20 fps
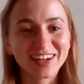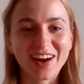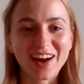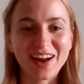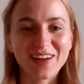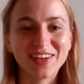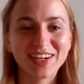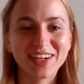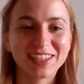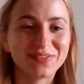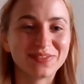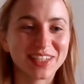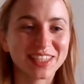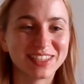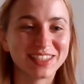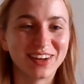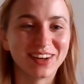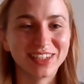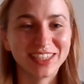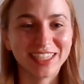Sorry, I'm a little bit
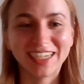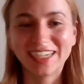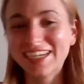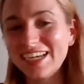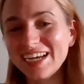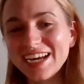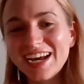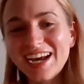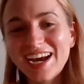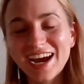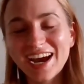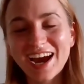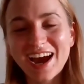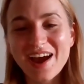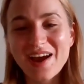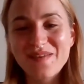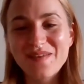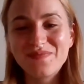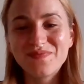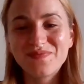snuffy.
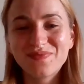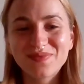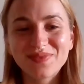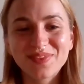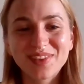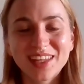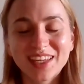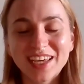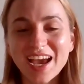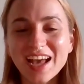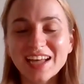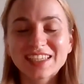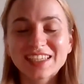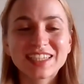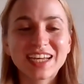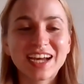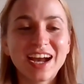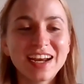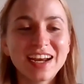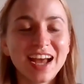Um,
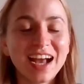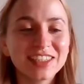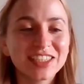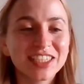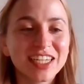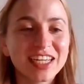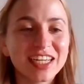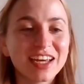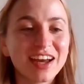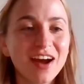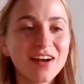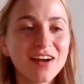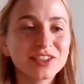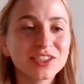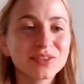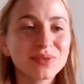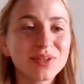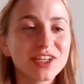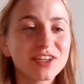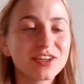yes, and actually, I
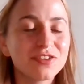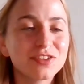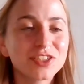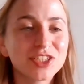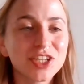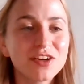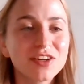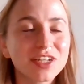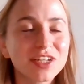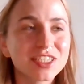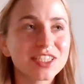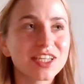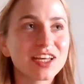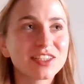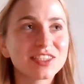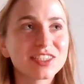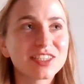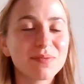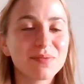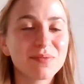was just wondering. You showed us
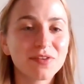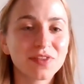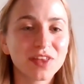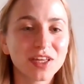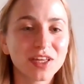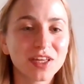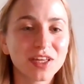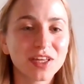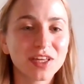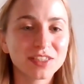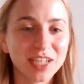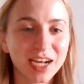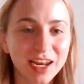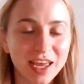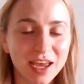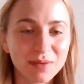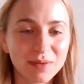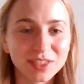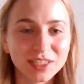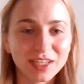some of those
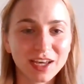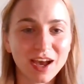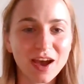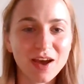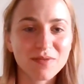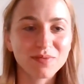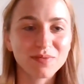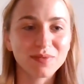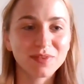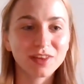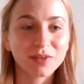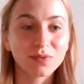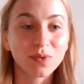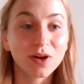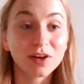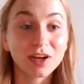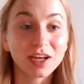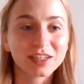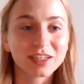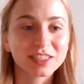clips. Um, the
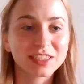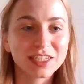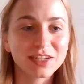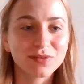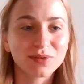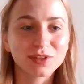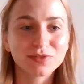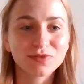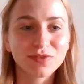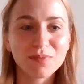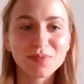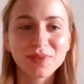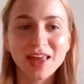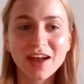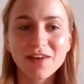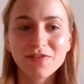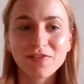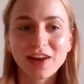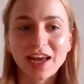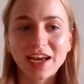one I could see was from
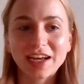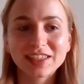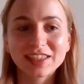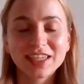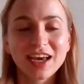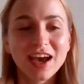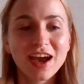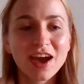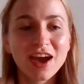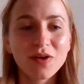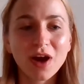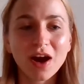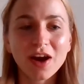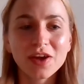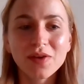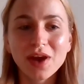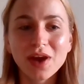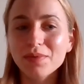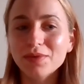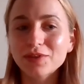Netflix.
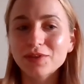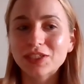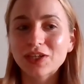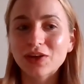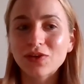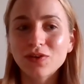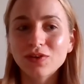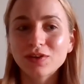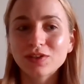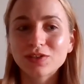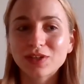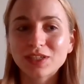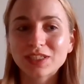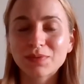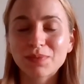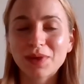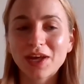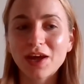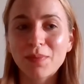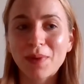Are you able to talk to
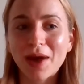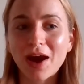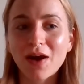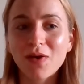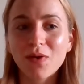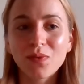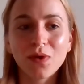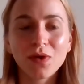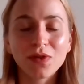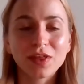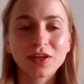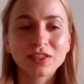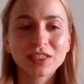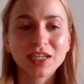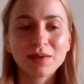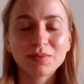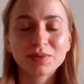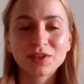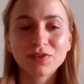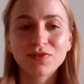us a bit about what
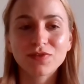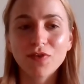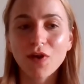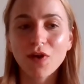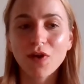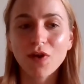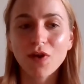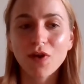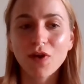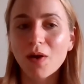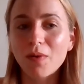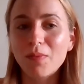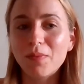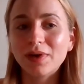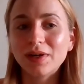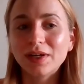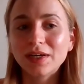those clips are from?